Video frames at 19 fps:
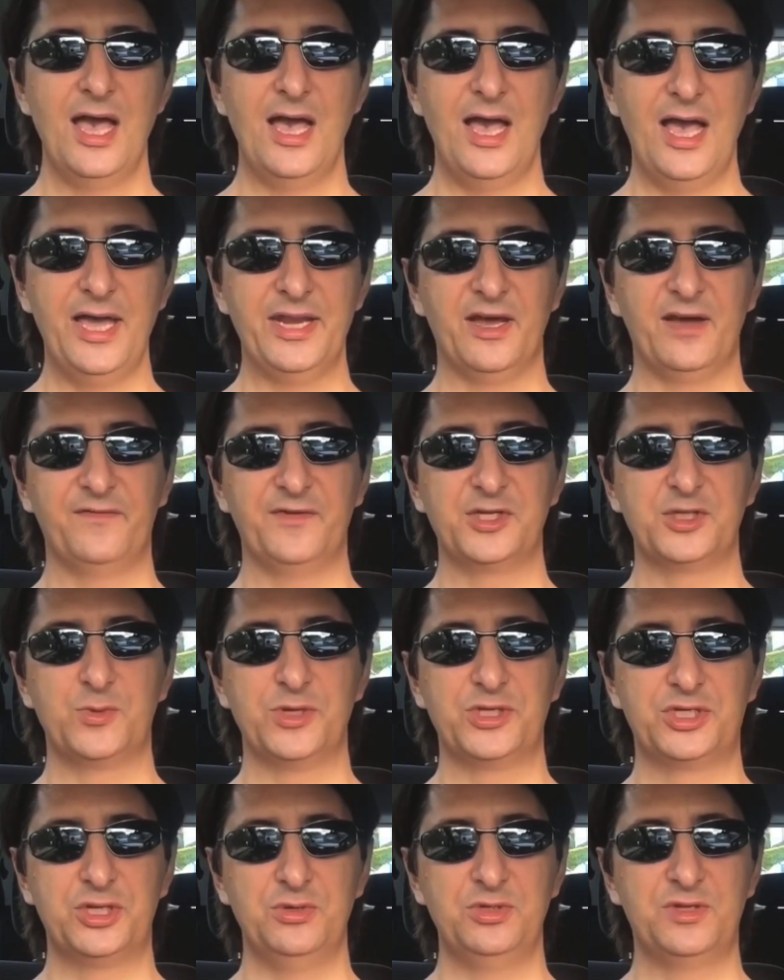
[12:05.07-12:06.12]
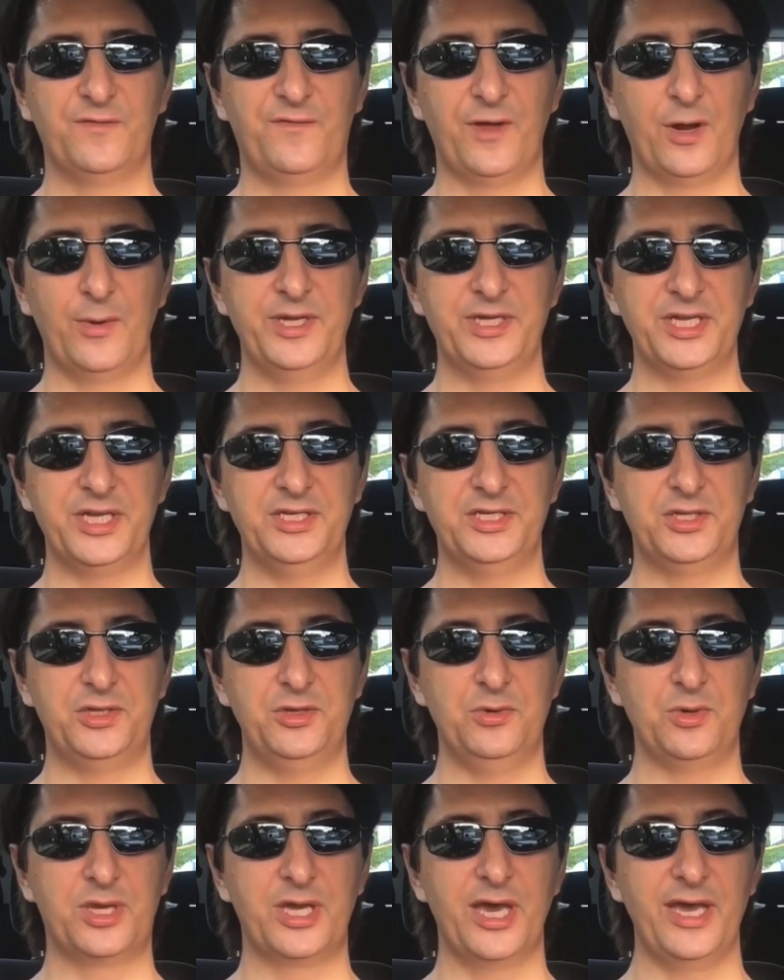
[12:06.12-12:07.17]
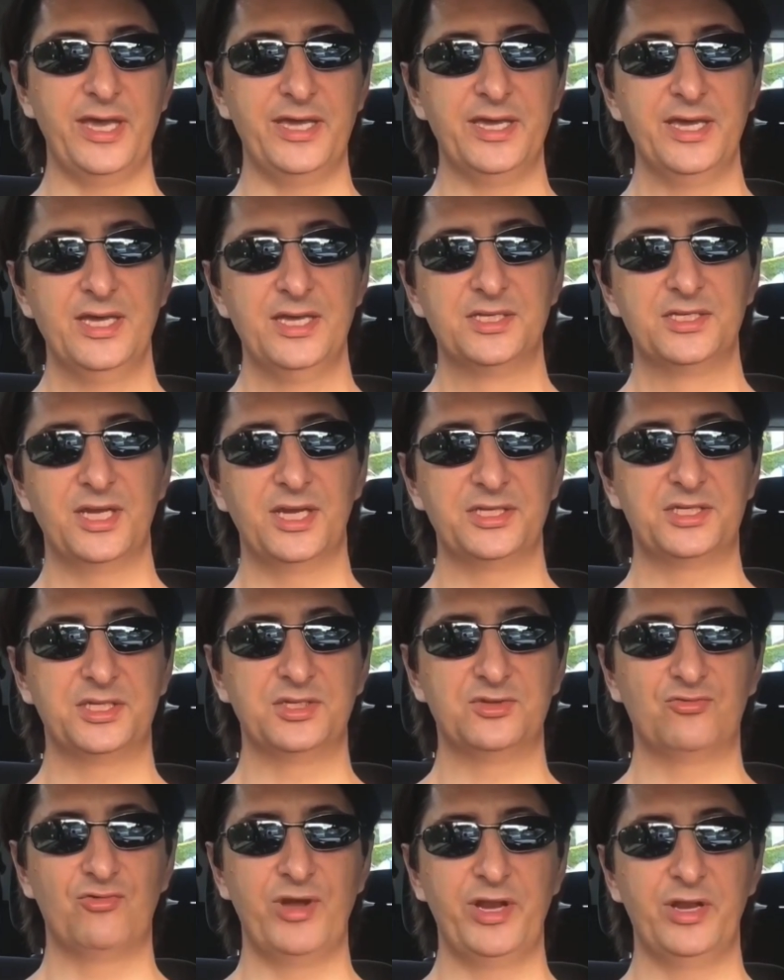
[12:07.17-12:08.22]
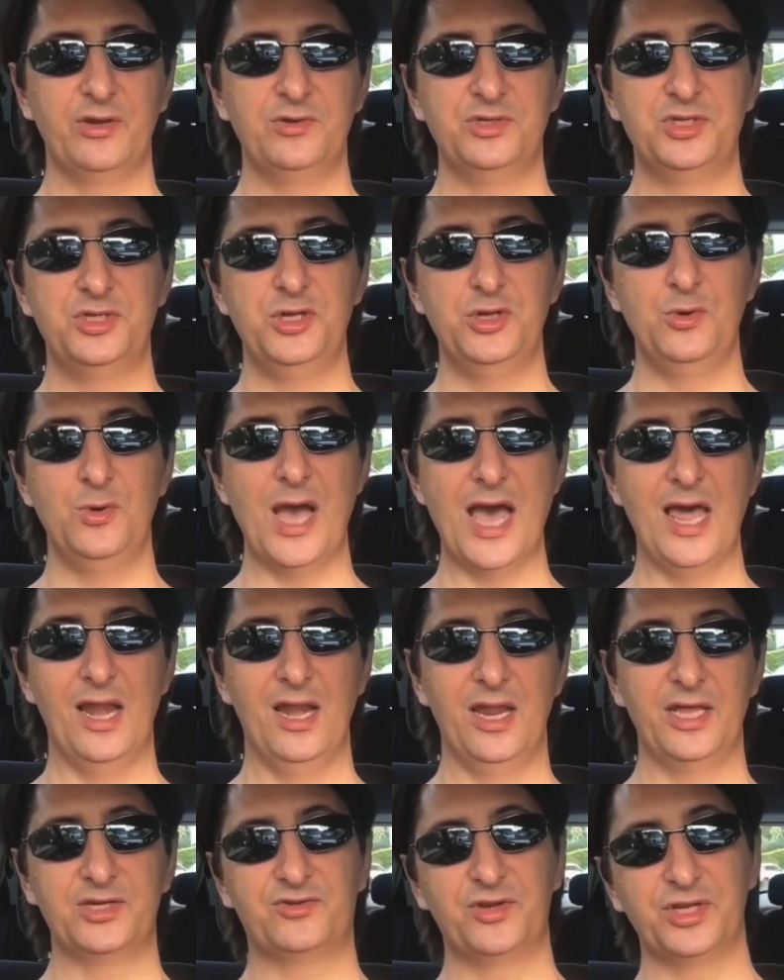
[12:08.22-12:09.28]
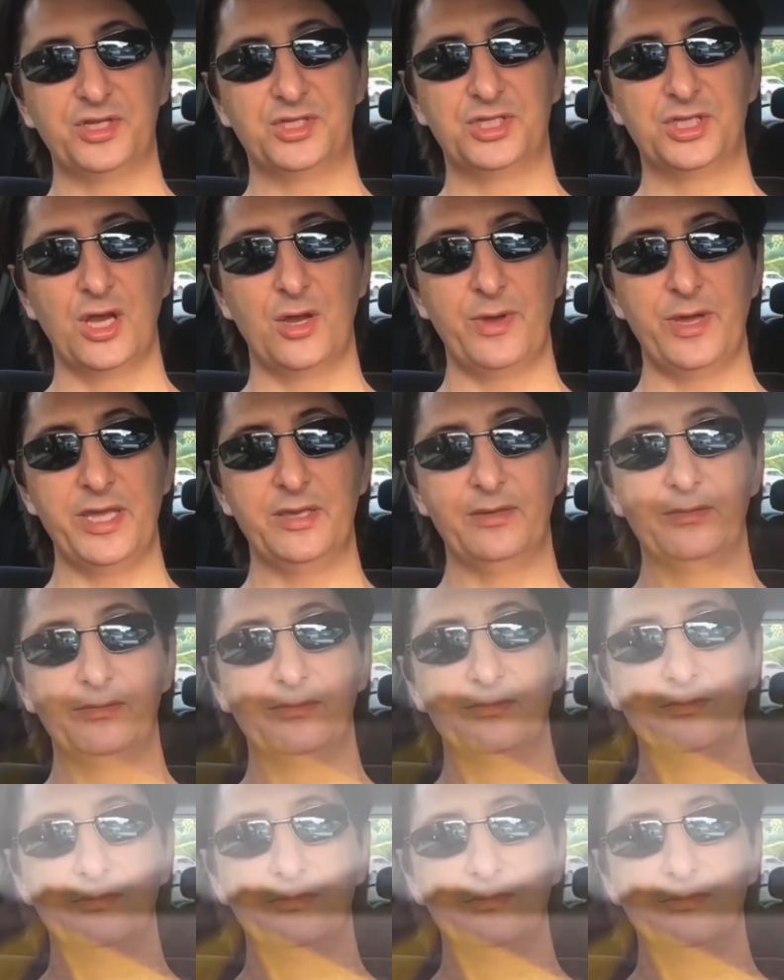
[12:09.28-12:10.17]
and others were soon to follow it into the U K, such as Renault's new electric Zoe.